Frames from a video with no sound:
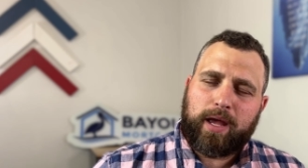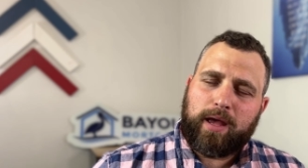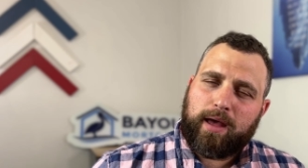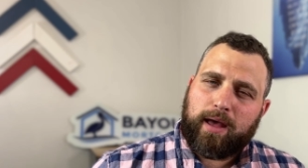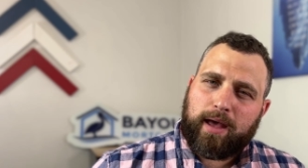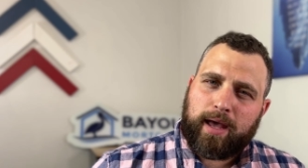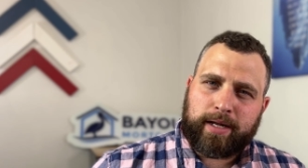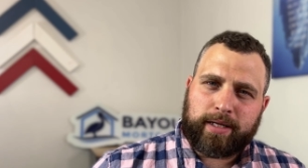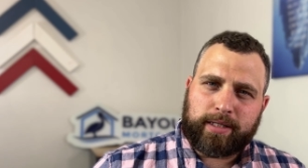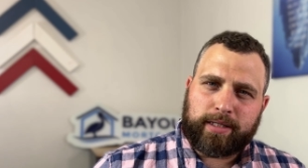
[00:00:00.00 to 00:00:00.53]

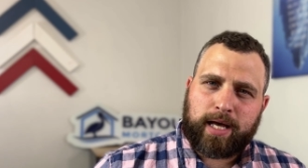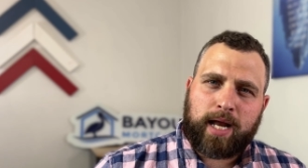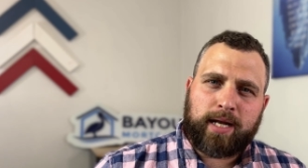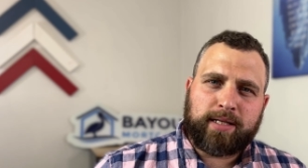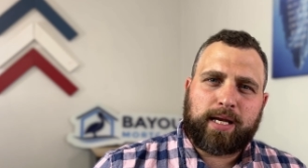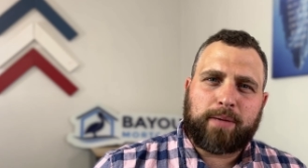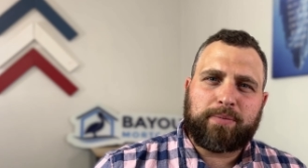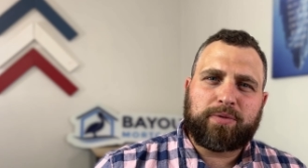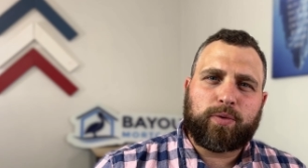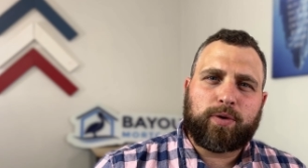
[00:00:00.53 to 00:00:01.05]
And a lot of
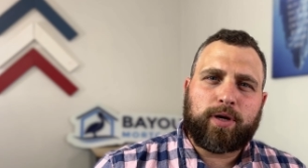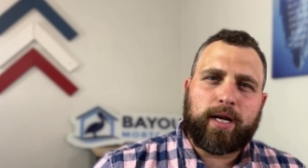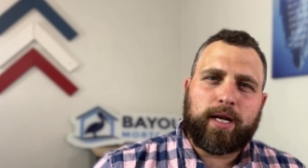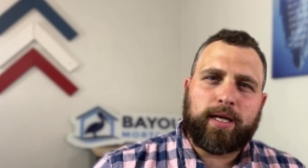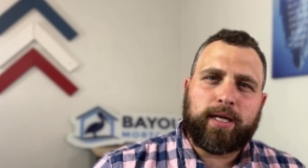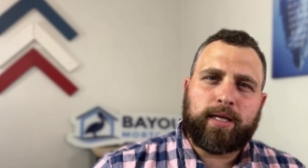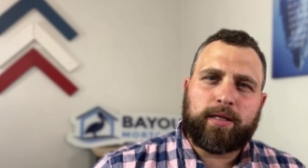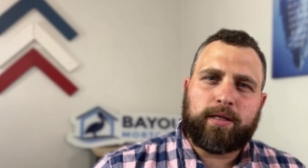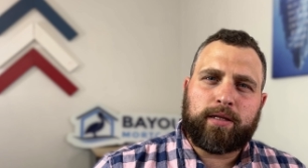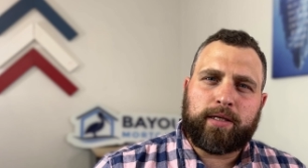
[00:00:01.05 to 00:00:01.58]
times we're going to
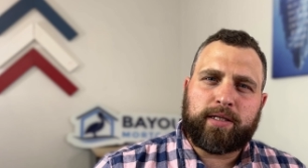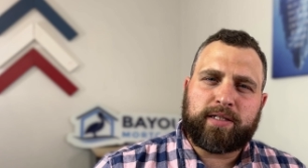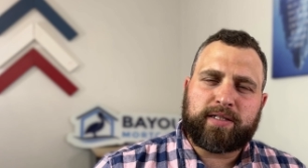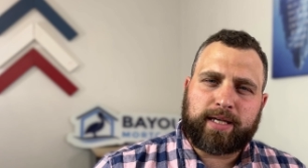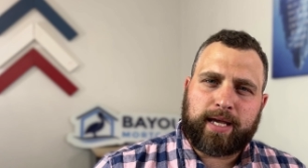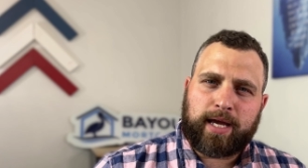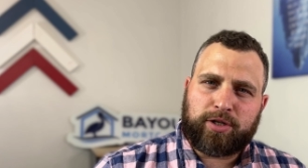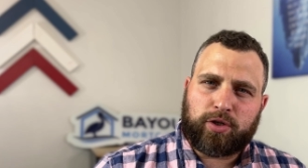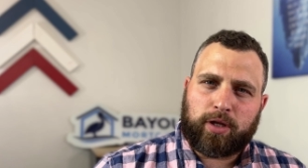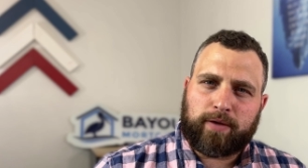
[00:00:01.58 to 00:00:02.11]
need the
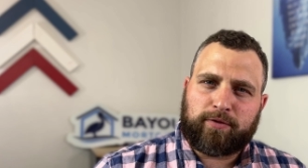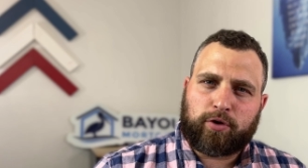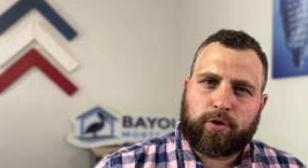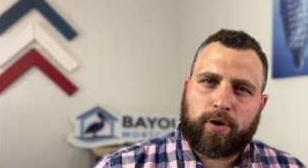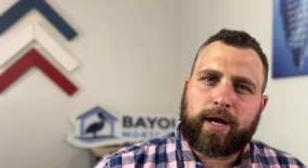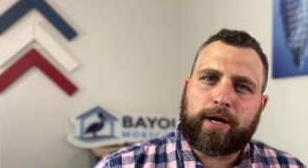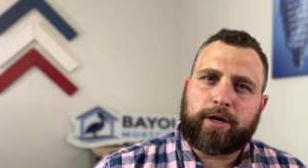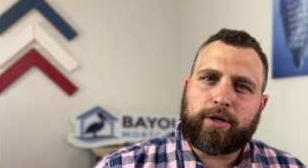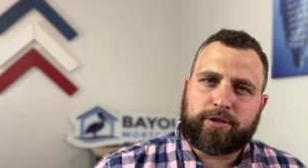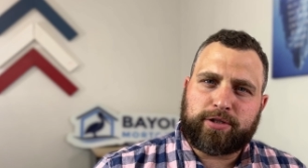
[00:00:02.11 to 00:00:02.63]
schedule of
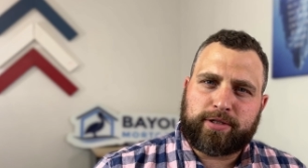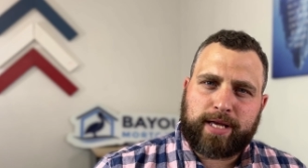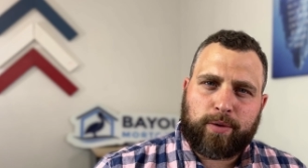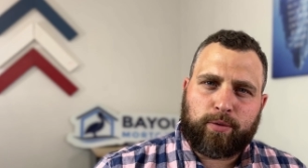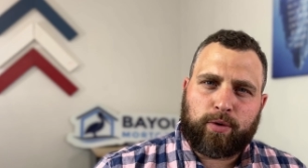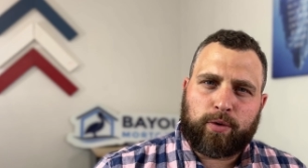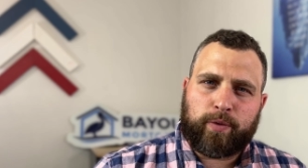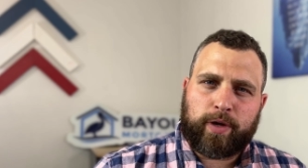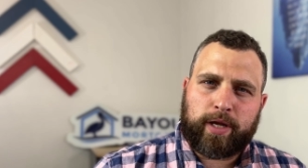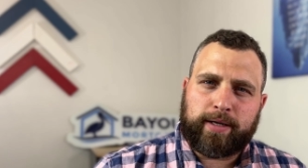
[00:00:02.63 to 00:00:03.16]
creditors that
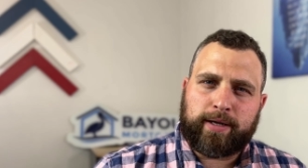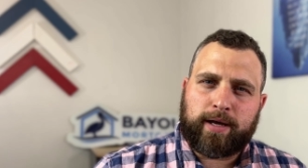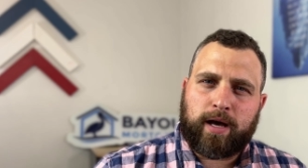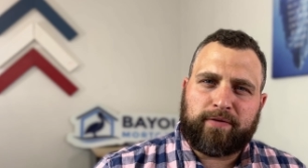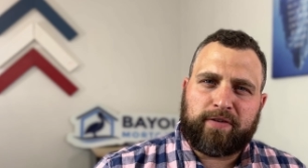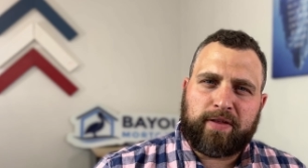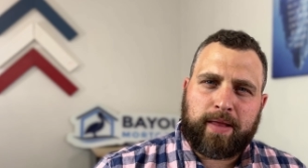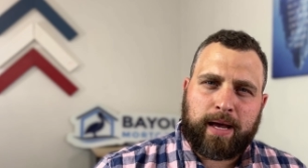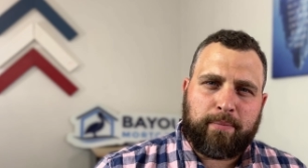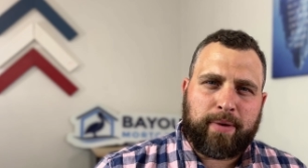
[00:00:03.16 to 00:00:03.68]
were written off
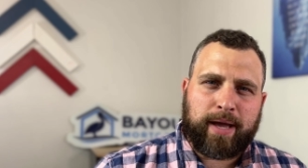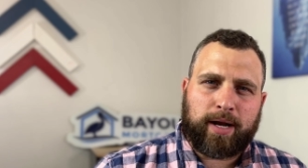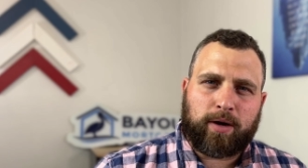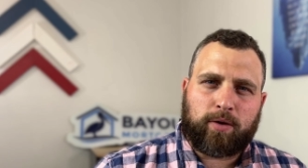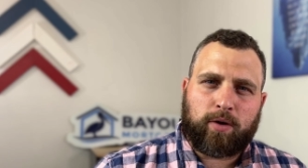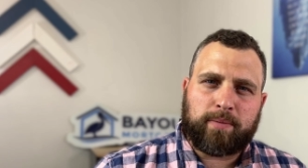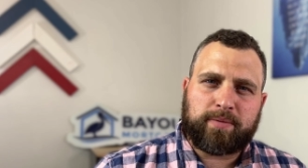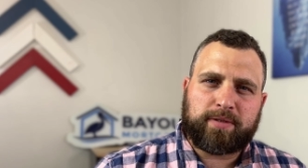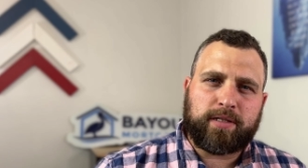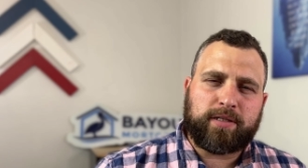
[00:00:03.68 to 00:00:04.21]
in that
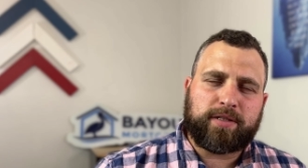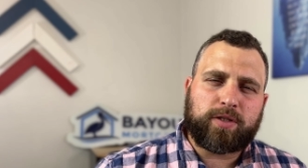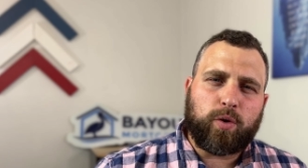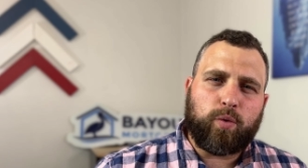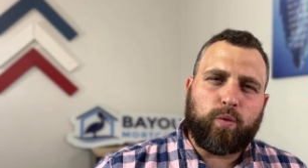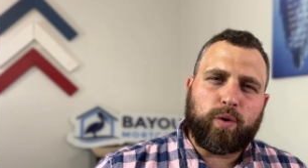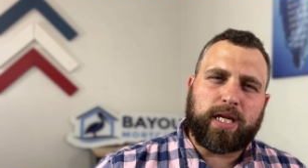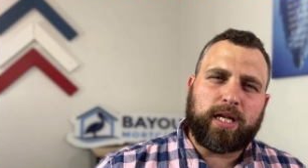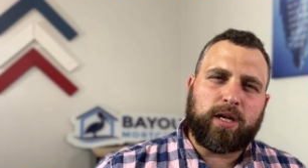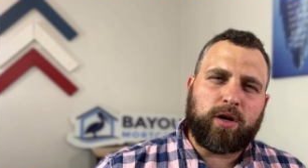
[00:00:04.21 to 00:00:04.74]
bankruptcy so
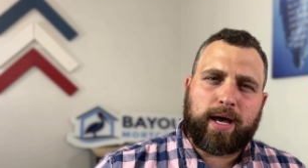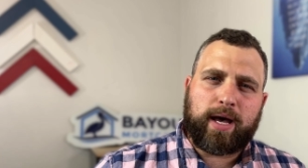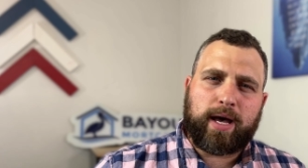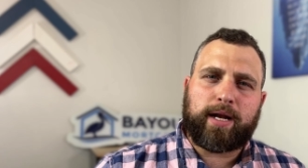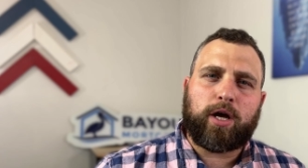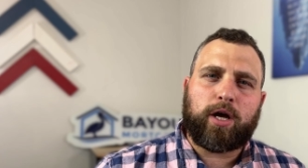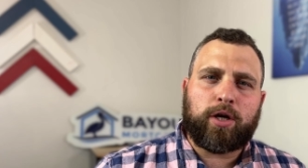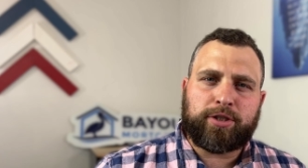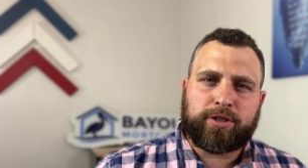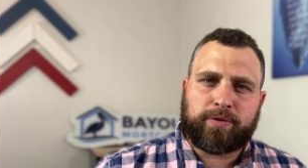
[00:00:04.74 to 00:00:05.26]
we know how
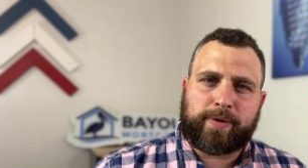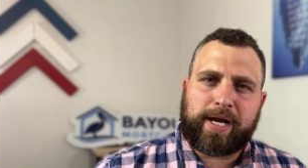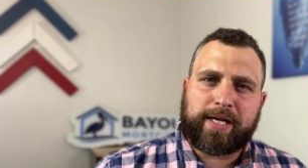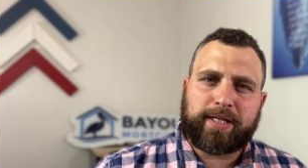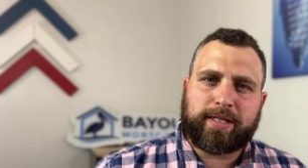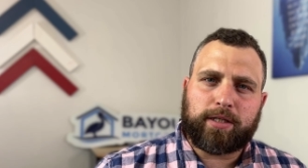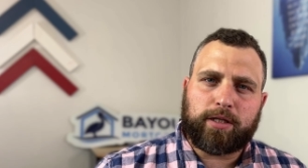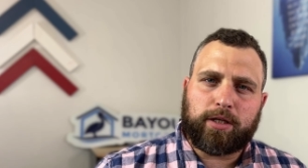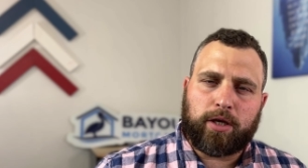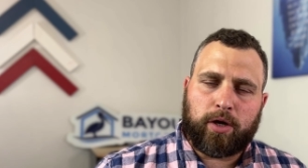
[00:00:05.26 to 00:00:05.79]
to underwrite
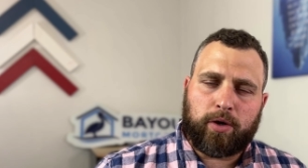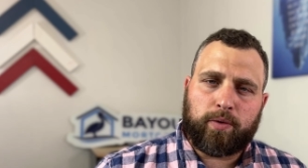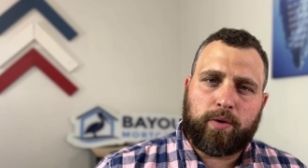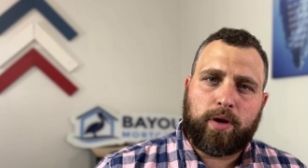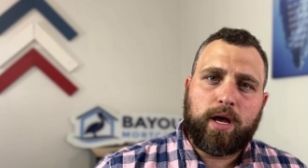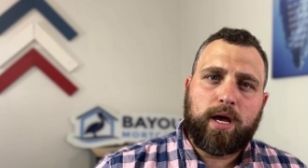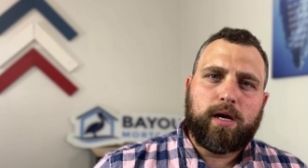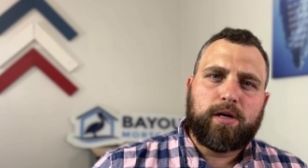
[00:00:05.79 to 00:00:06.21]
the loan.